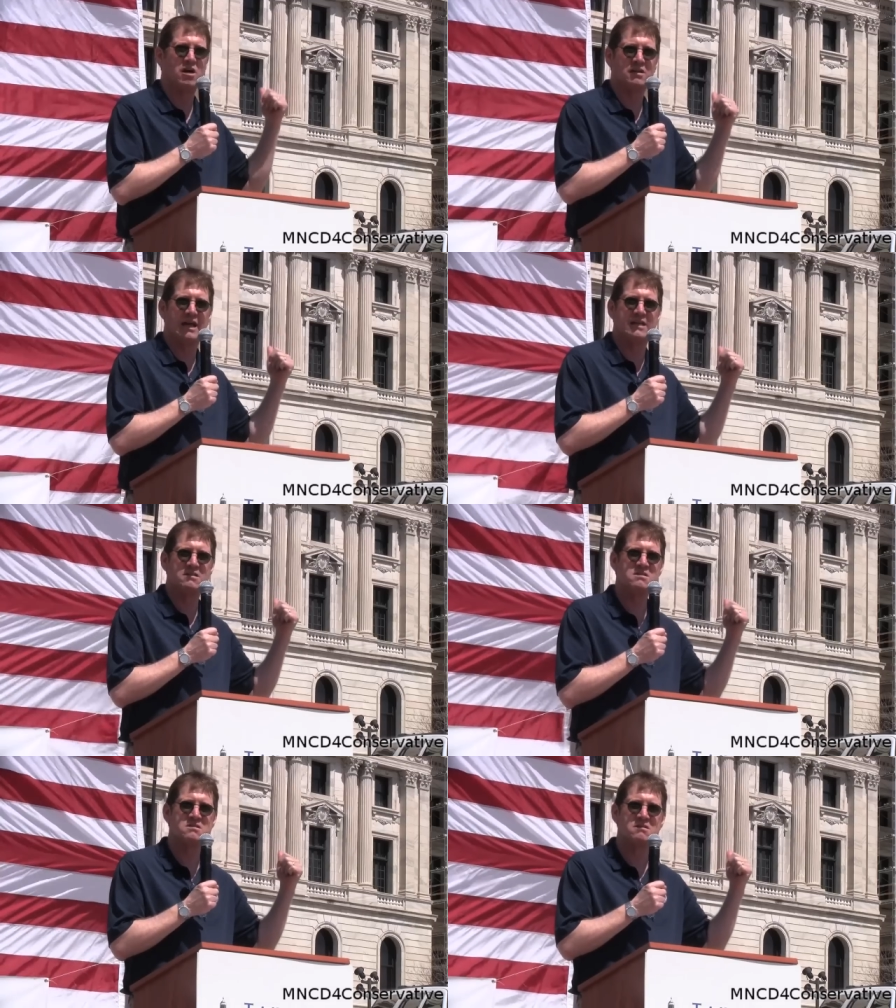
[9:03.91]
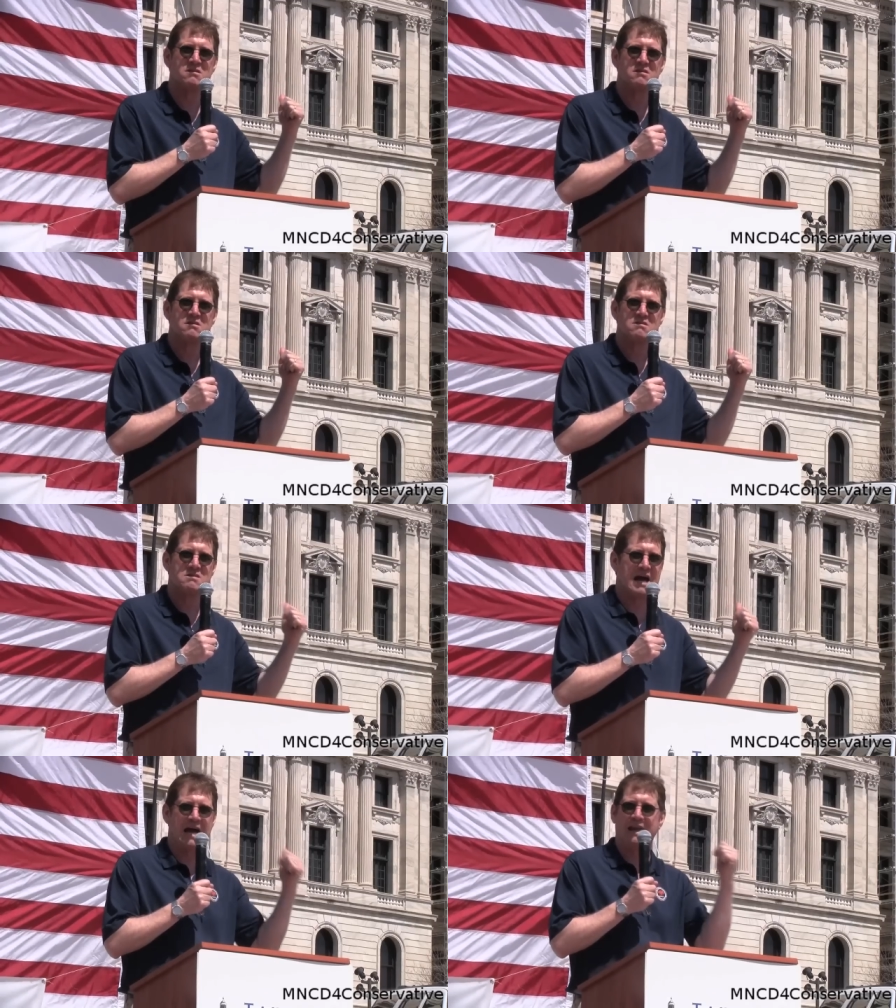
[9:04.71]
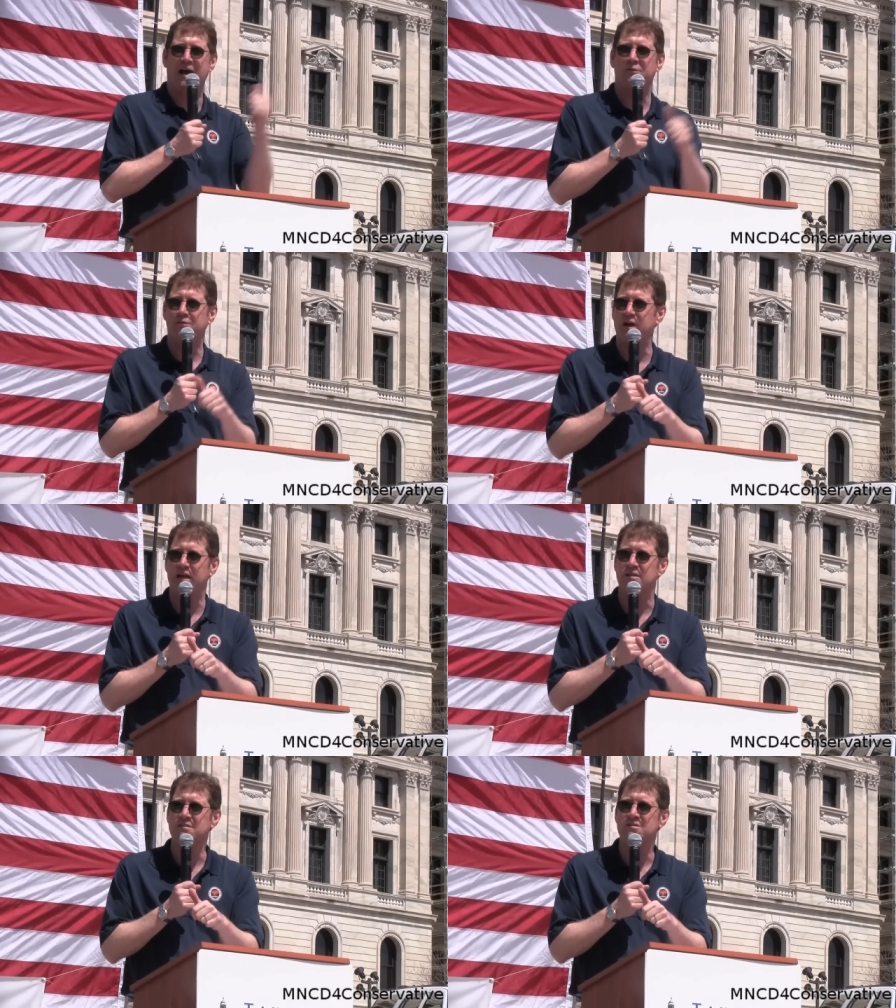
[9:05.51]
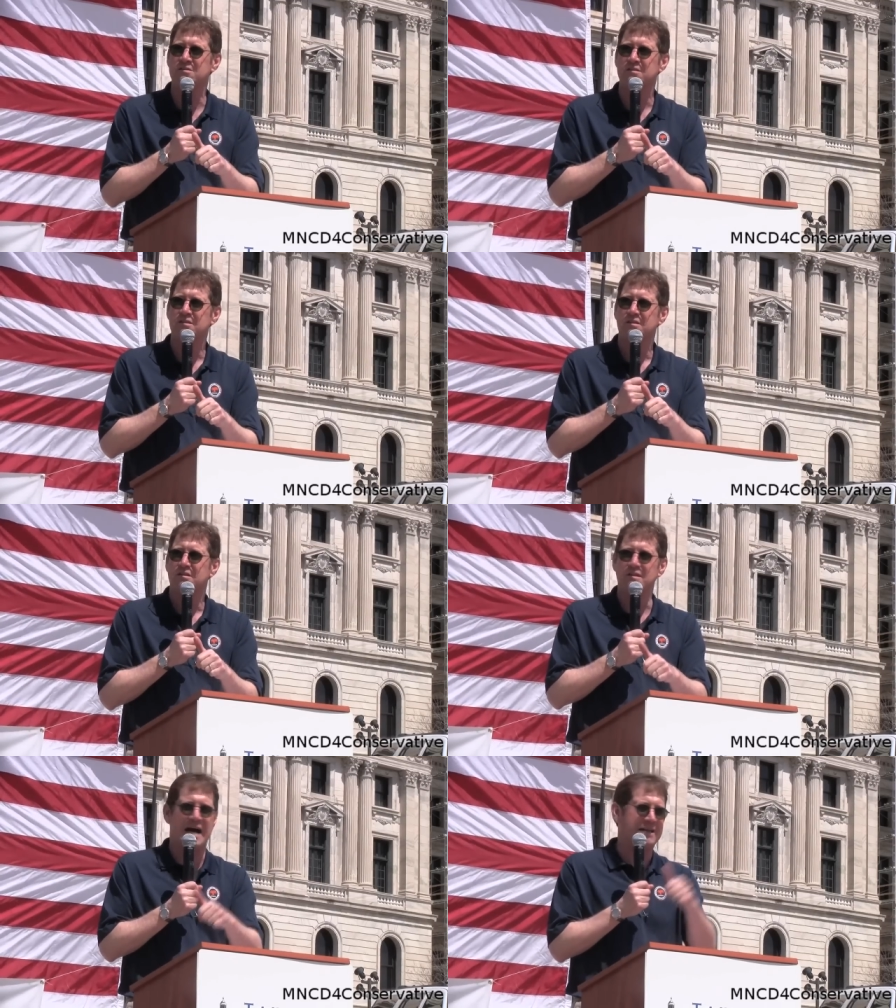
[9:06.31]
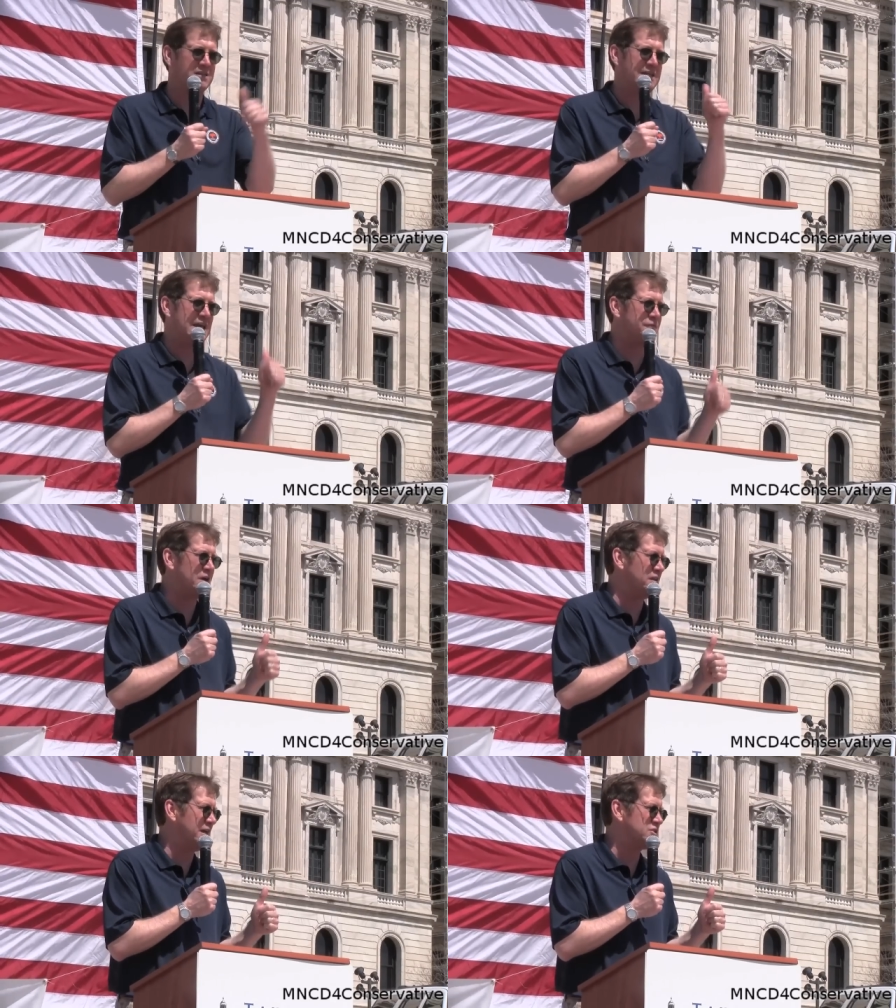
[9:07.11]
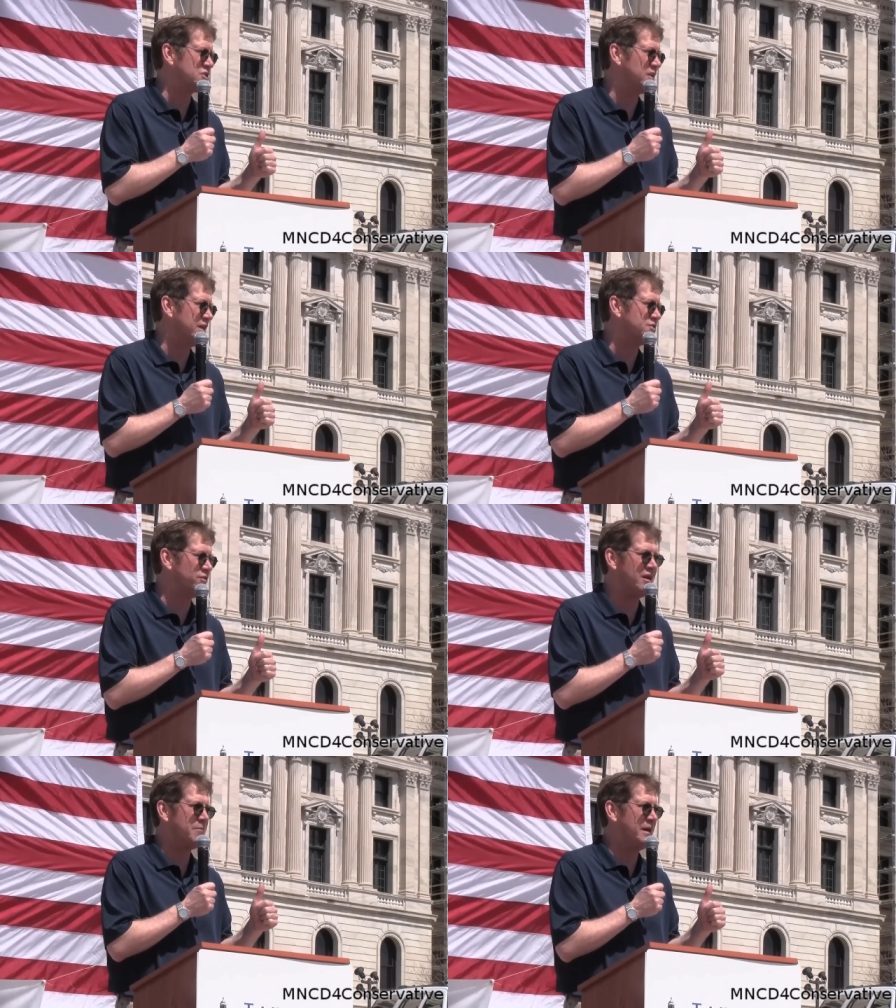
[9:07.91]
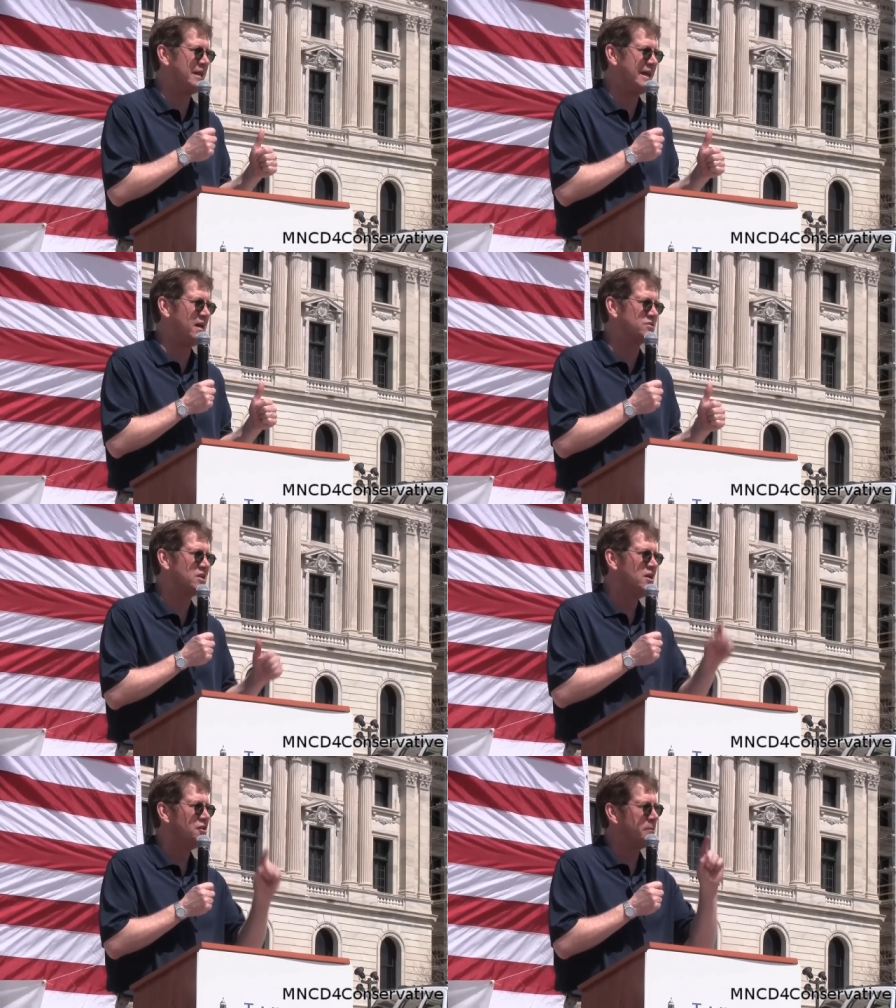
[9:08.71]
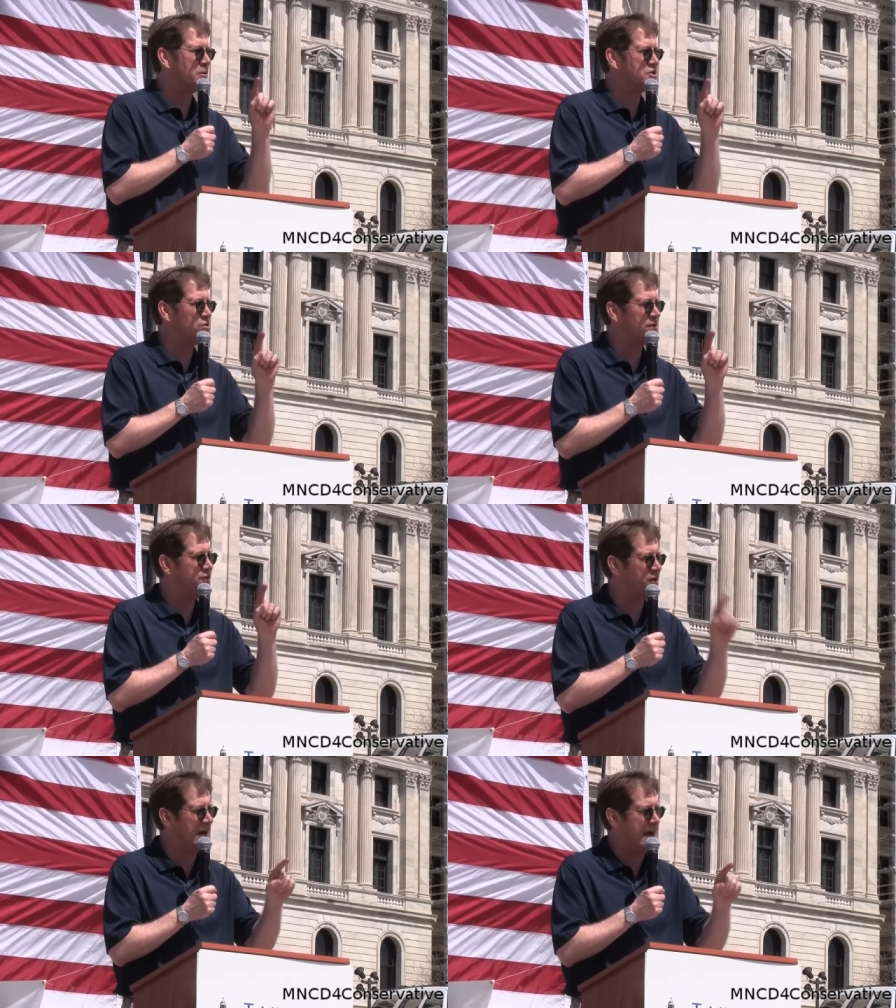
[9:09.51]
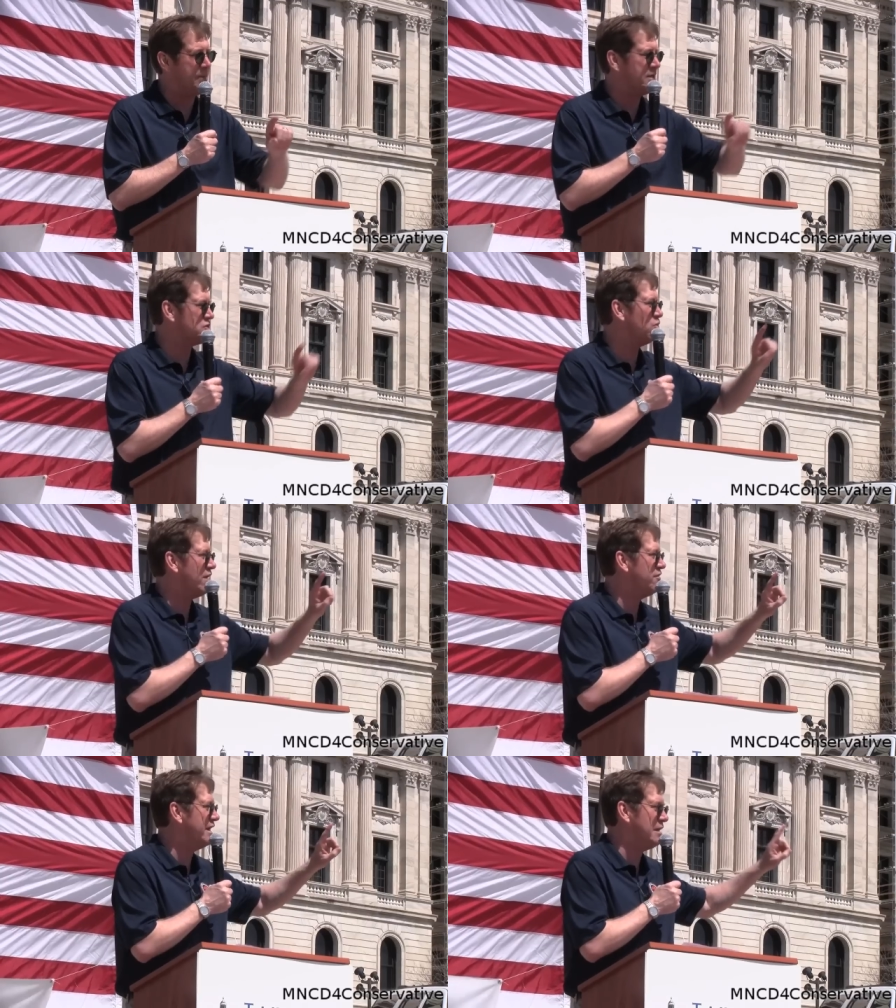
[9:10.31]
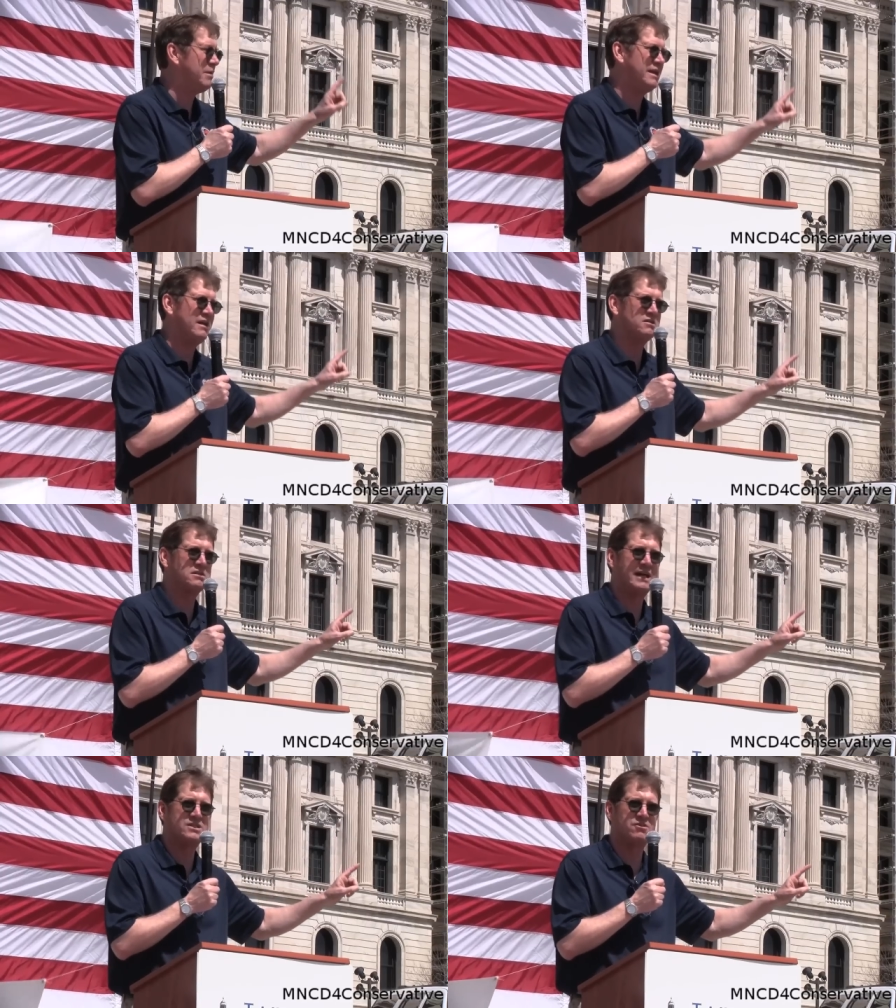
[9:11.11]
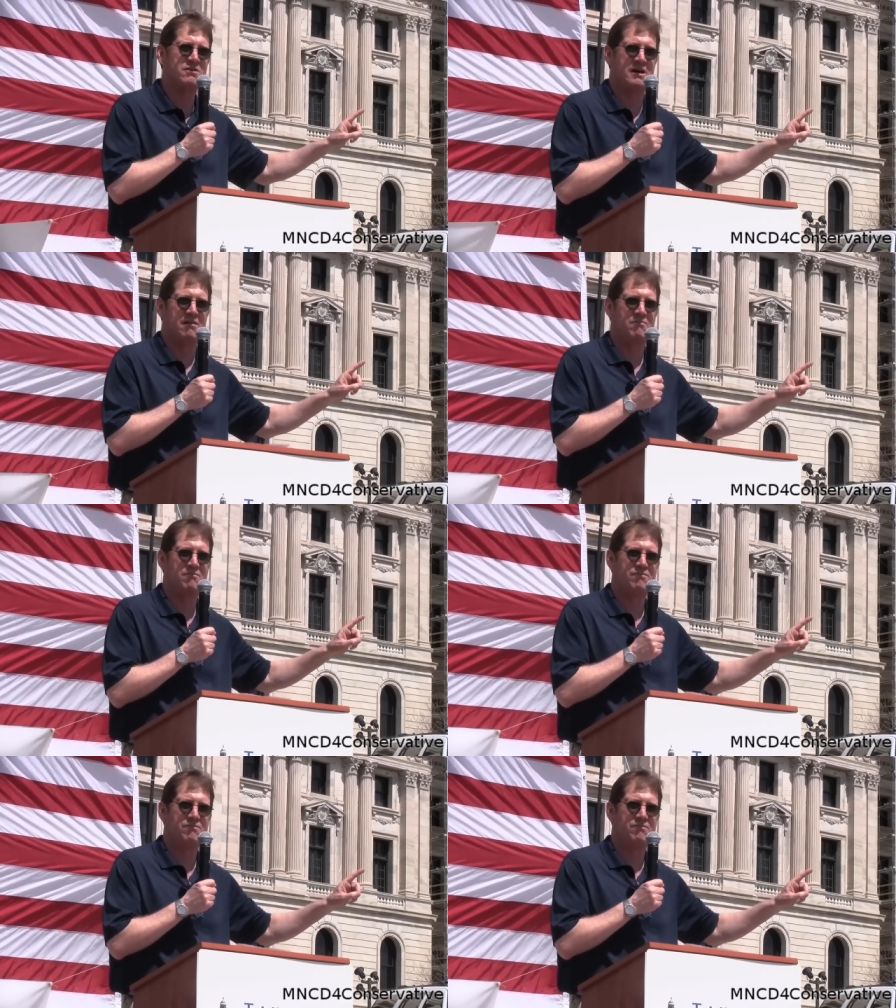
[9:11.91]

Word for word: Mark Dayton's, not Al Franken's, not the DFL legislature or anybody else. The pursuit of your happiness, whether anybody else likes it or not.